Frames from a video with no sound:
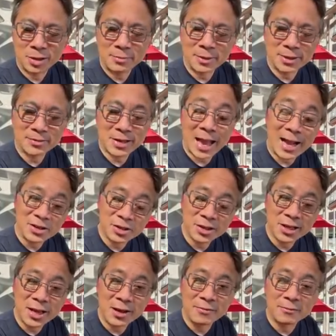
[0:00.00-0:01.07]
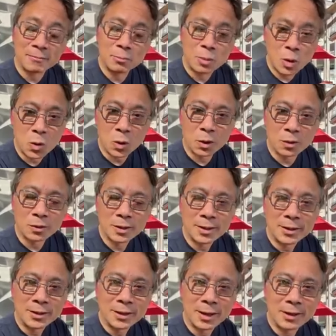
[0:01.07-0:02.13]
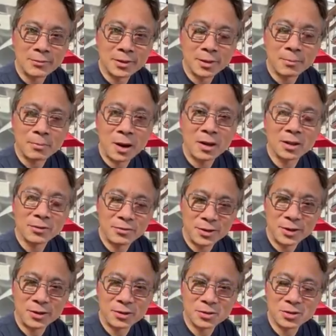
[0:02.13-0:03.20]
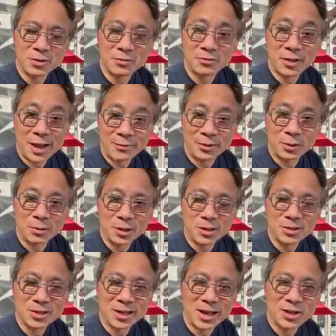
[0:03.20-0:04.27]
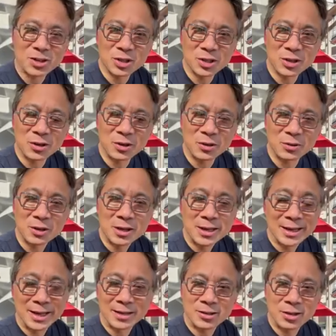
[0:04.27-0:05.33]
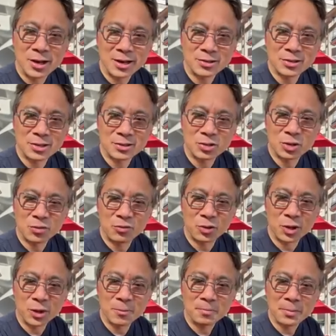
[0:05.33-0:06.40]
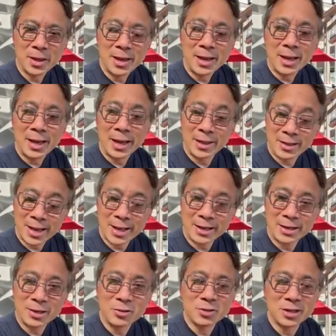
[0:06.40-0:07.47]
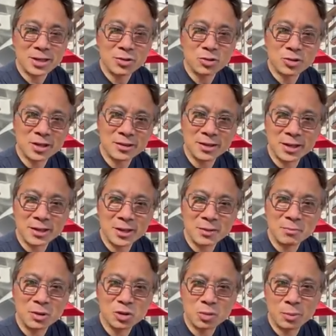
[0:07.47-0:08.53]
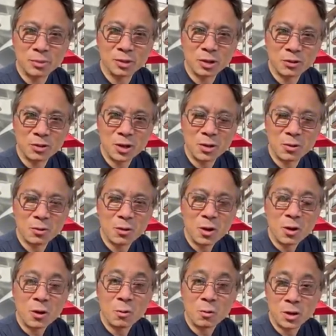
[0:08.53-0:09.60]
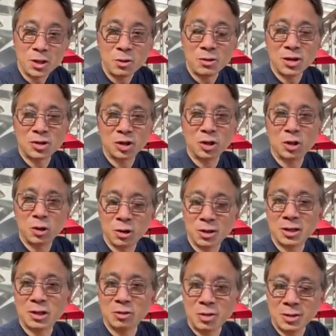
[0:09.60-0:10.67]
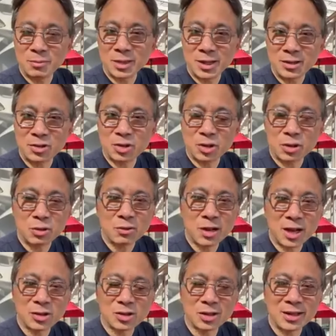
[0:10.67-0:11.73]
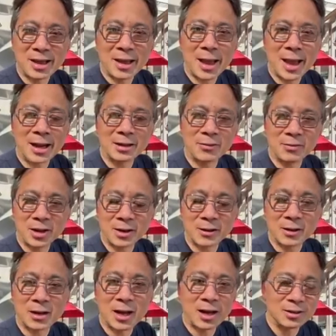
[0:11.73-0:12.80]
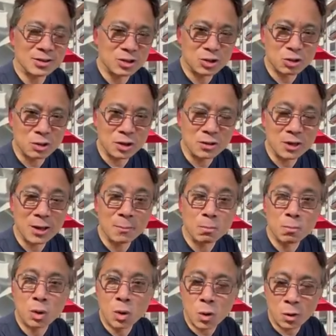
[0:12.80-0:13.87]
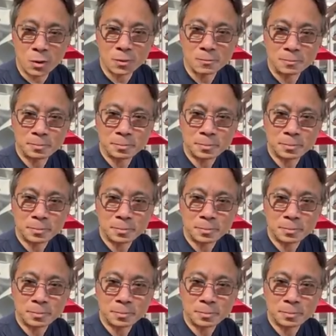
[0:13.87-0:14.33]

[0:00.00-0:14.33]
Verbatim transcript: green beans actually have more of the polyphenols and flavonoids that actually are antioxidants, good for you. And then here's the interesting thing that most people don't know. When you actually cook green beans, you actually activate and concentrate. You get more